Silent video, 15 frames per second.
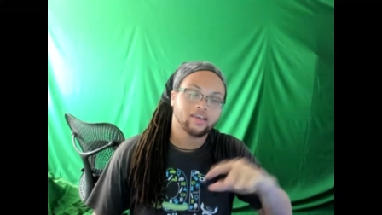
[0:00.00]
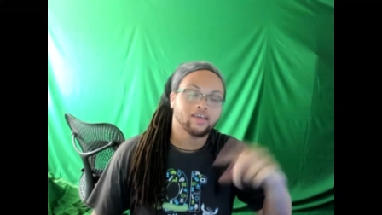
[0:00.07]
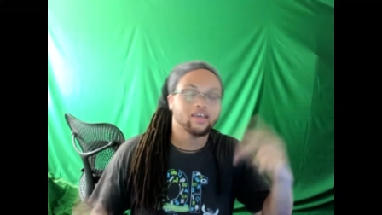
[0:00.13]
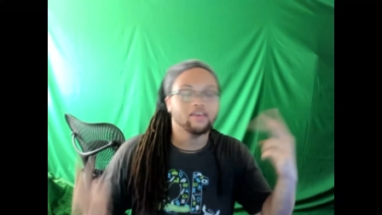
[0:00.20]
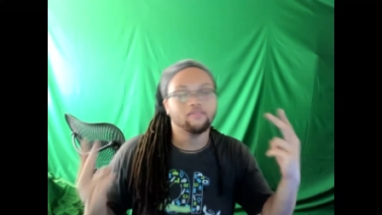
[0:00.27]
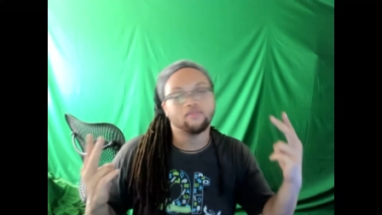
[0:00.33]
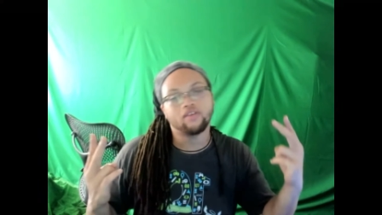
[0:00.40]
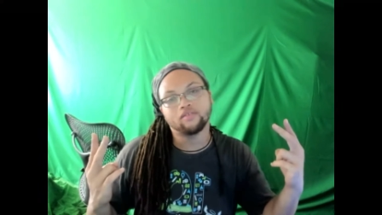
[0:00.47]
E
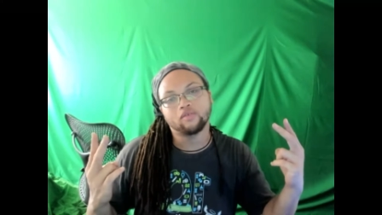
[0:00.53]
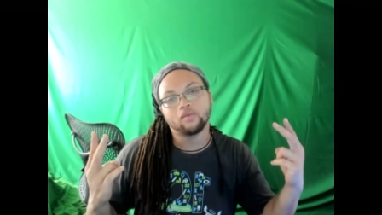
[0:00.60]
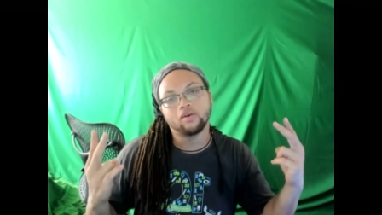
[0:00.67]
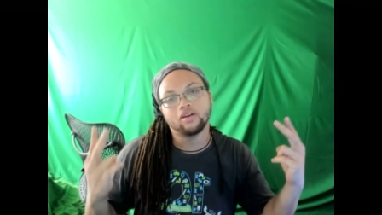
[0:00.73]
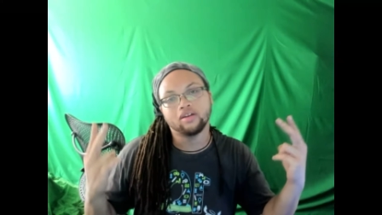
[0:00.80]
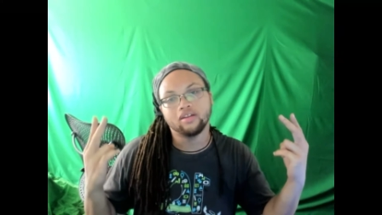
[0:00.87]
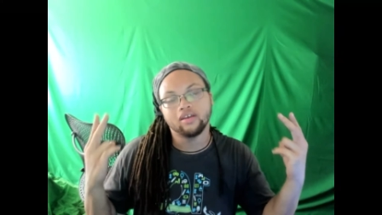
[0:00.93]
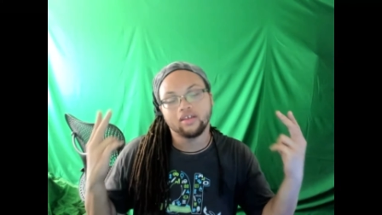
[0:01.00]
for
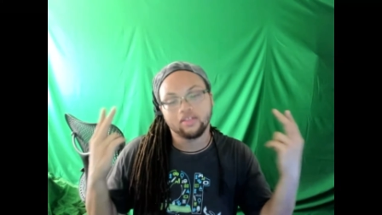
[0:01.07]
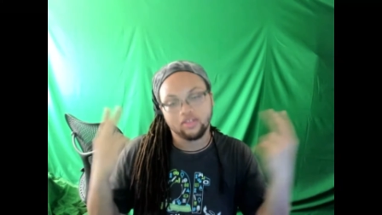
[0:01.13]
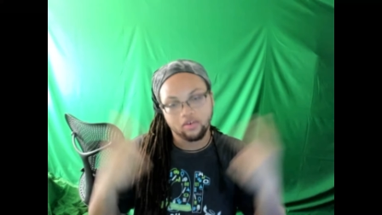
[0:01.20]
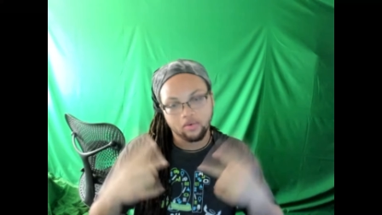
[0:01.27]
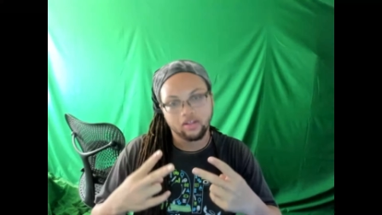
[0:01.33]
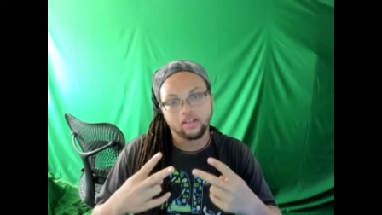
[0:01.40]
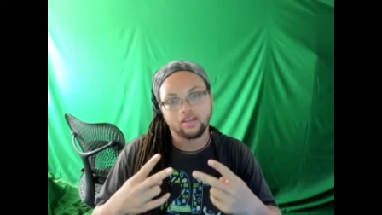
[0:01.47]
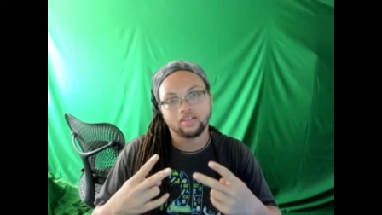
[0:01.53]
everyone, and
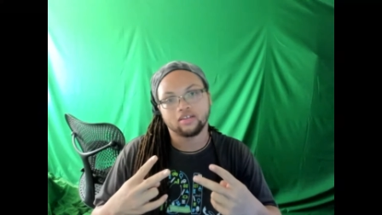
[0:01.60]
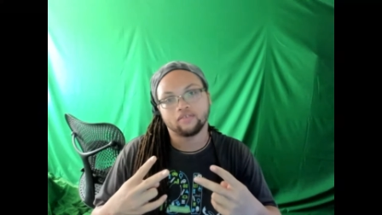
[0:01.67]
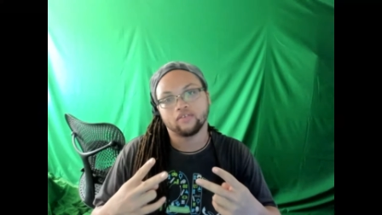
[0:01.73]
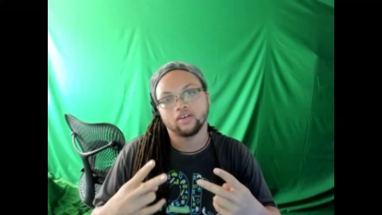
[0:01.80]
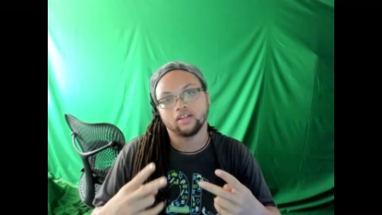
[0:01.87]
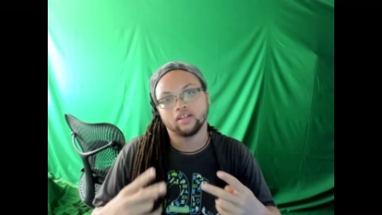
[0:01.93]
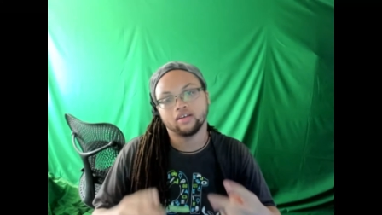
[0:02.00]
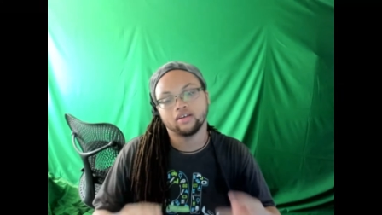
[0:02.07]
Etherealic because I
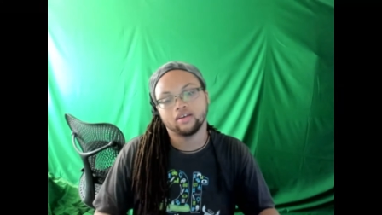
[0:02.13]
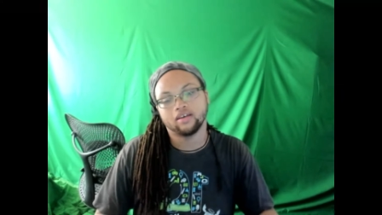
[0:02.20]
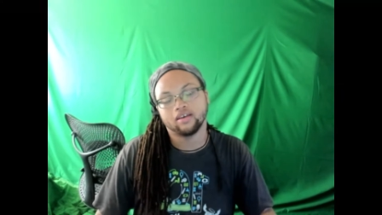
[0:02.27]
feel it.